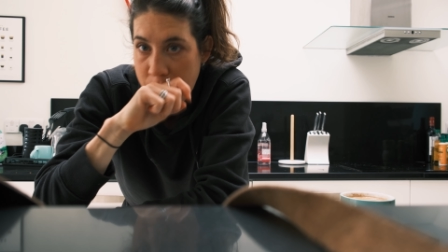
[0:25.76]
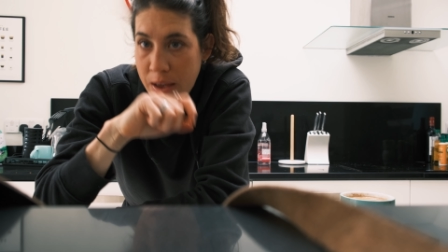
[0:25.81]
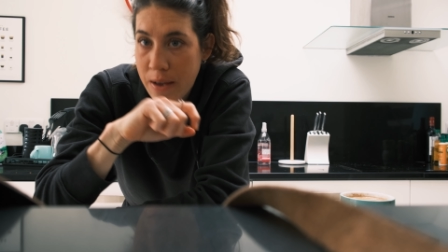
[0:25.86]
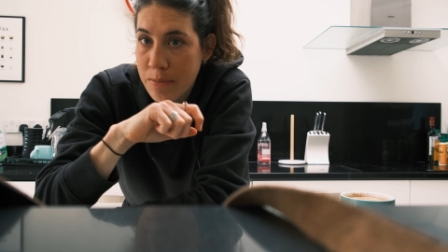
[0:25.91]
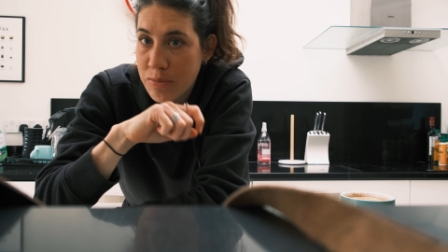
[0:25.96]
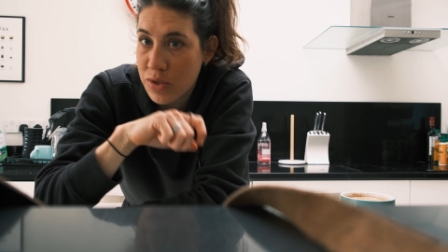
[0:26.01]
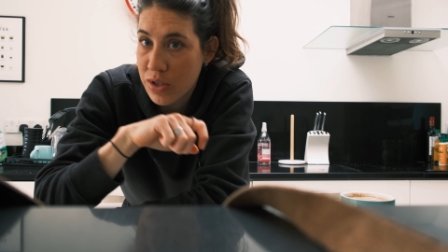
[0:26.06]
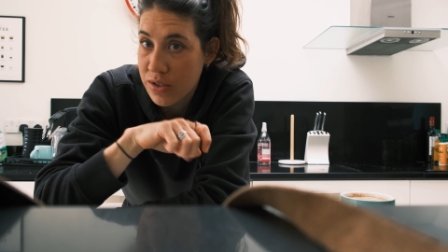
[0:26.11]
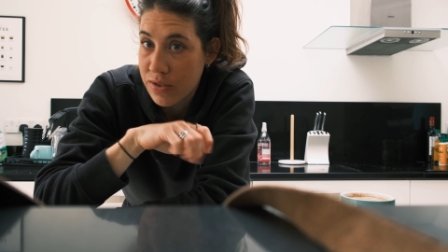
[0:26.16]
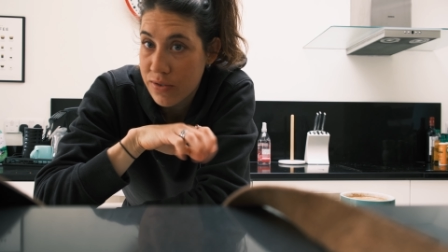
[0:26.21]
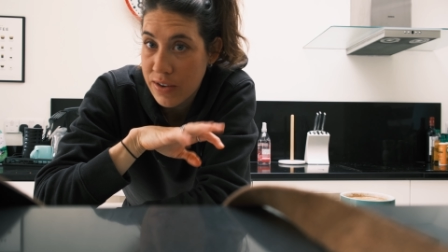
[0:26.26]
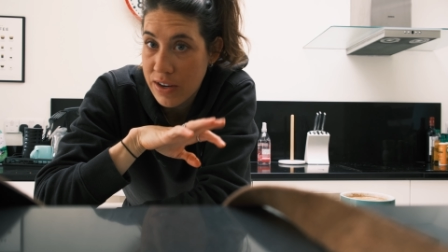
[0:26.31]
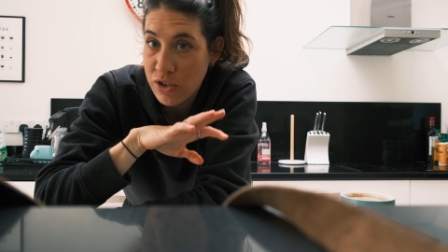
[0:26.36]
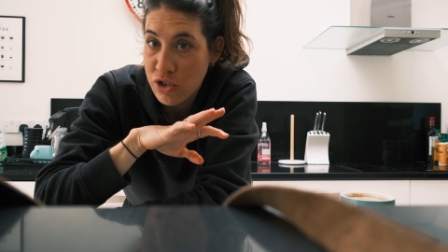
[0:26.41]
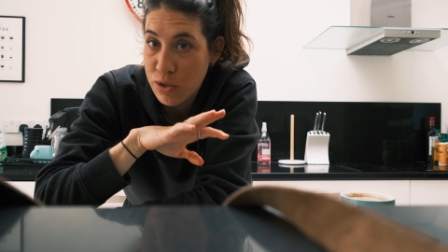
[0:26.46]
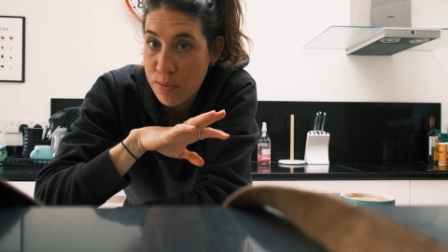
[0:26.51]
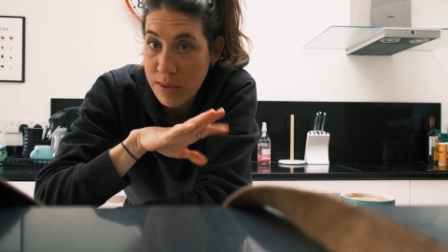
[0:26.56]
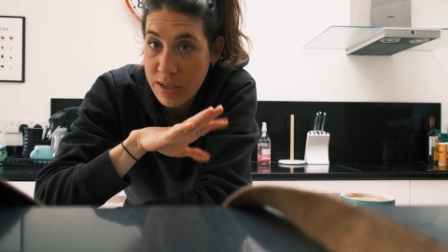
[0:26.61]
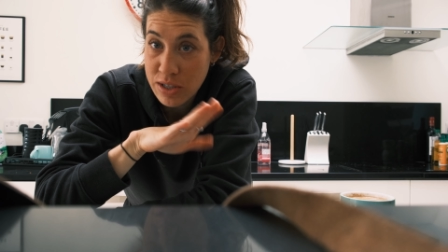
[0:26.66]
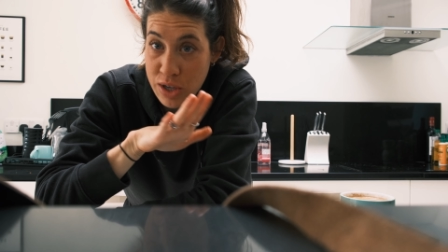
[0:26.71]
I'm just
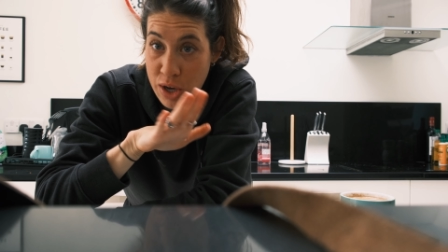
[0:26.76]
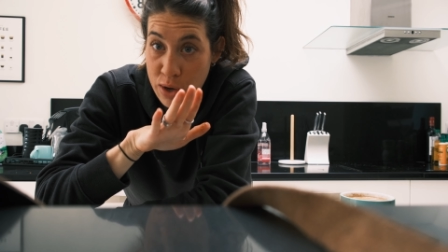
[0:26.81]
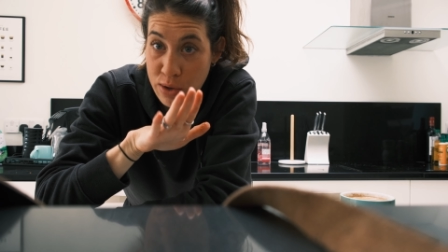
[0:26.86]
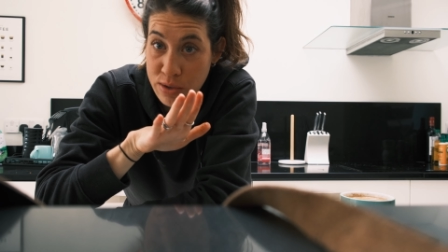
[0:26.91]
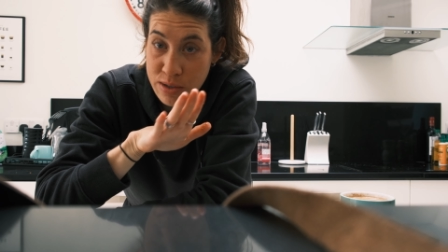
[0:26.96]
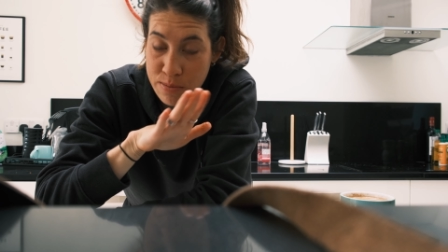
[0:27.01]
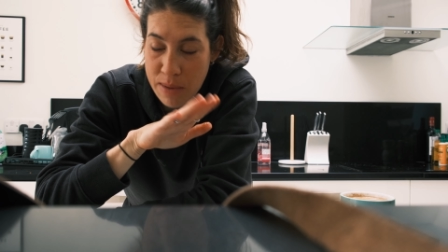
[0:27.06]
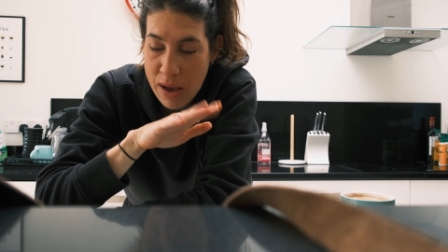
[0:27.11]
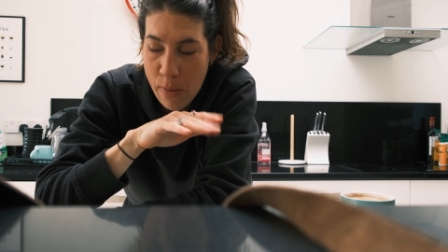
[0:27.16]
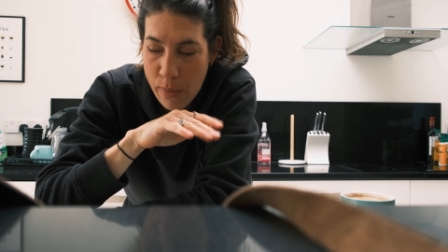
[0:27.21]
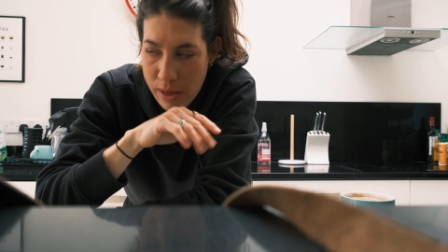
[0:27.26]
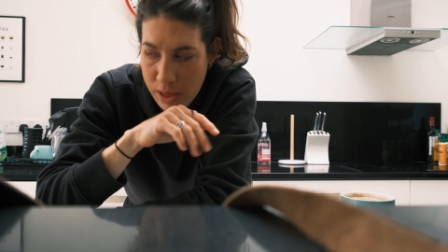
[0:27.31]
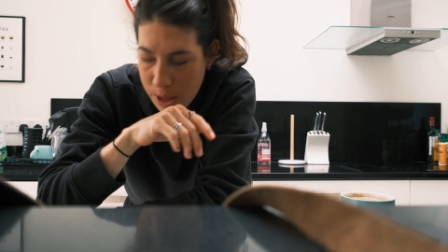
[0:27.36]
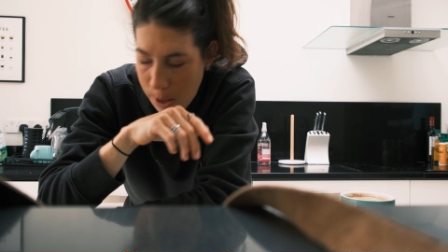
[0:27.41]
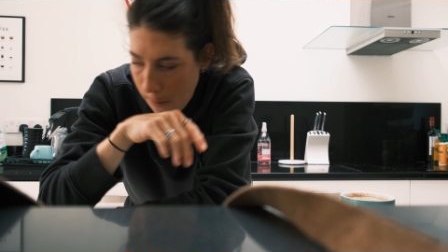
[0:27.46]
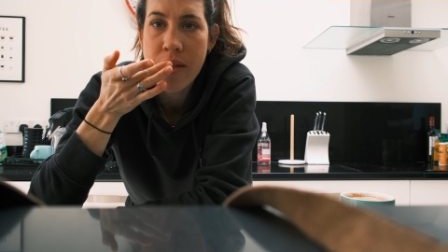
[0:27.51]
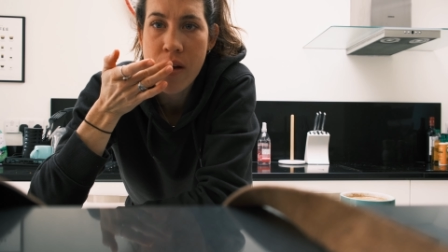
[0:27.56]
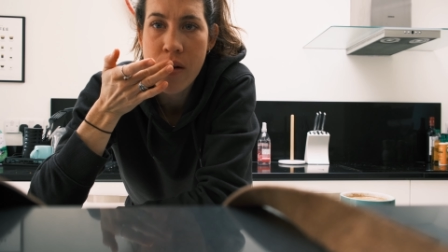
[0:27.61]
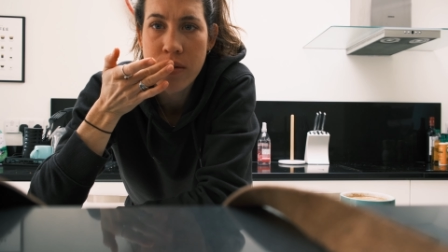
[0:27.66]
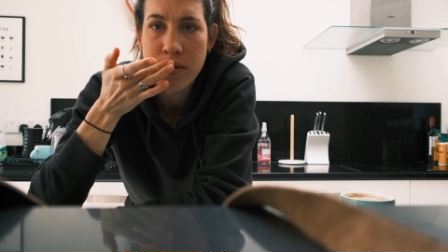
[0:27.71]
finishing my toast, bear with.
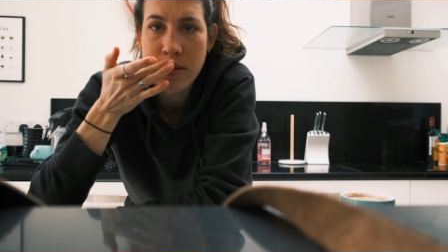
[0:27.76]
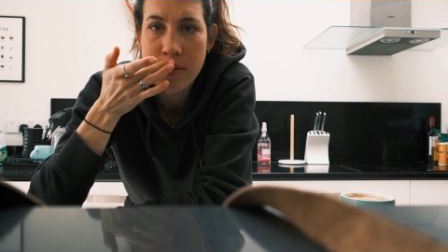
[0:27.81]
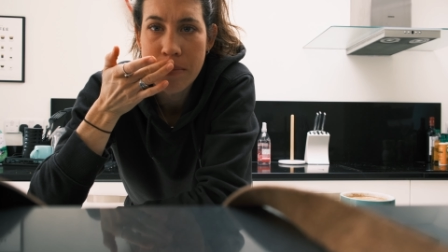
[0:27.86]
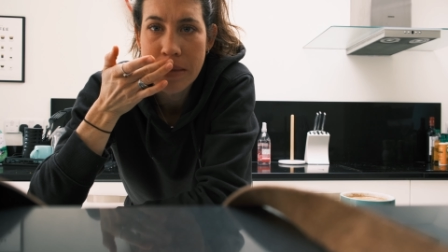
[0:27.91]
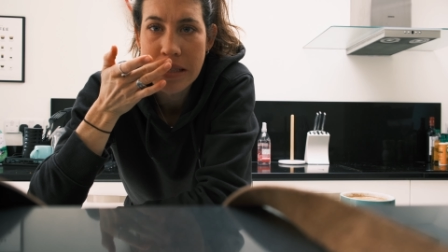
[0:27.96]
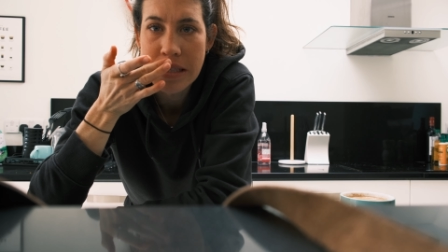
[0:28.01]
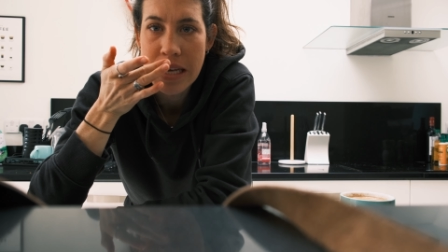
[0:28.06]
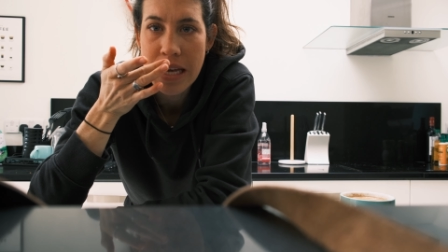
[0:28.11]
I want some of my